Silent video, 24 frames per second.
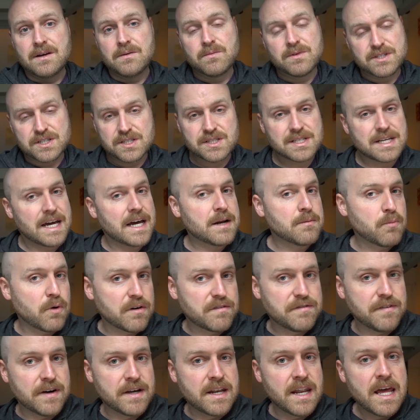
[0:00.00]
which is kind of
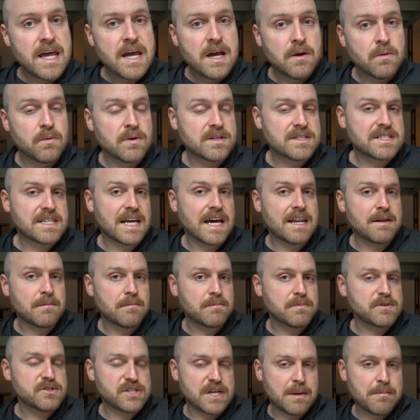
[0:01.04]
more fun, was
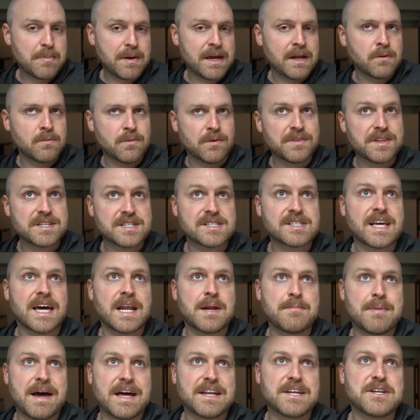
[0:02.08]
that champagne, well, this is
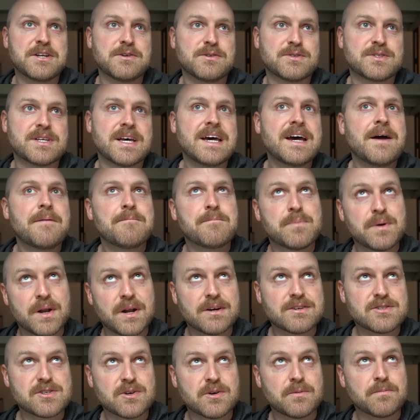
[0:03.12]
kind of bad news, but
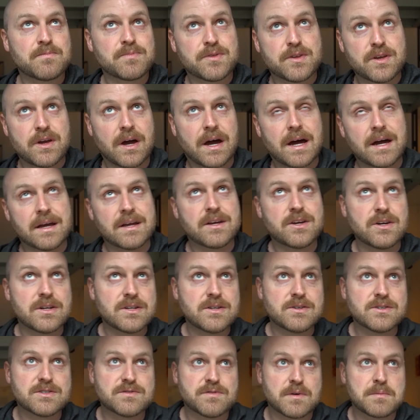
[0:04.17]
also good
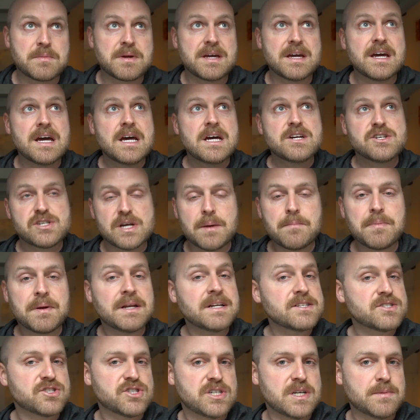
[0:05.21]
news for me.
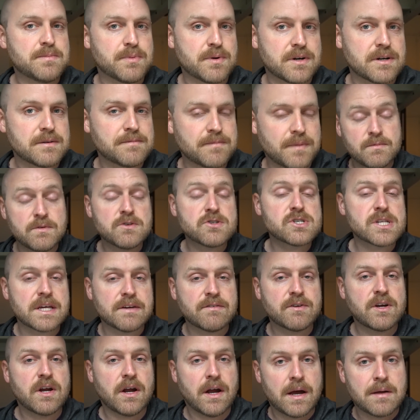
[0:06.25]
Champagne is cheaper. Usually
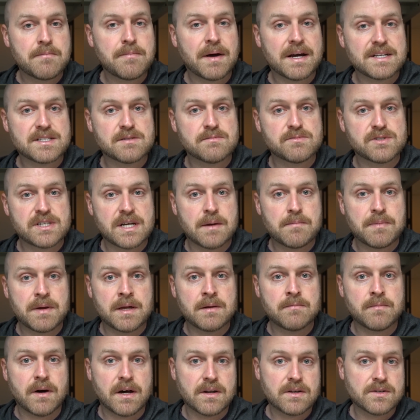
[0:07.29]
every year I buy some
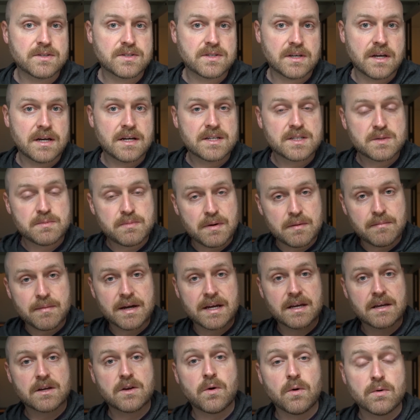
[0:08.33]
champagne bottles uh, to put
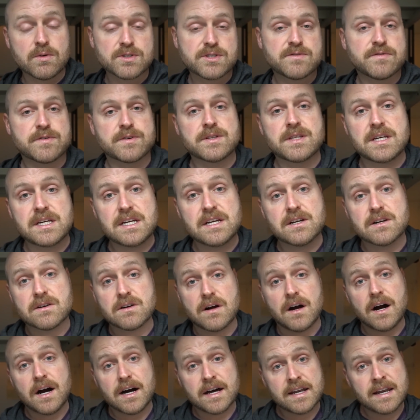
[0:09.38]
my goals for the
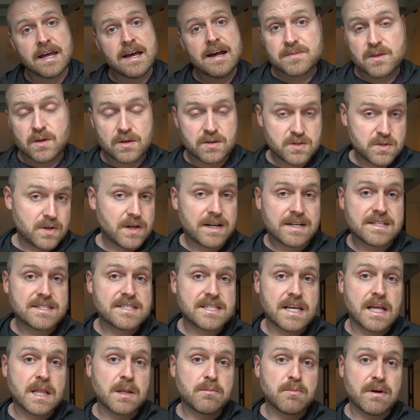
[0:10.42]
year on uh, so I could
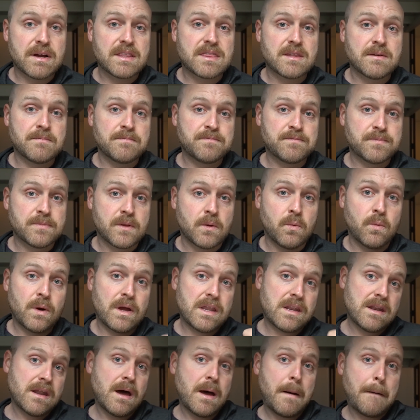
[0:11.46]
celebrate them
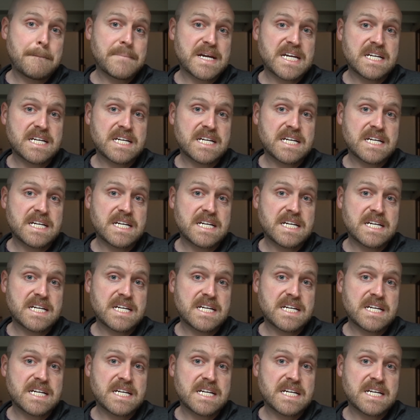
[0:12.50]
when uh,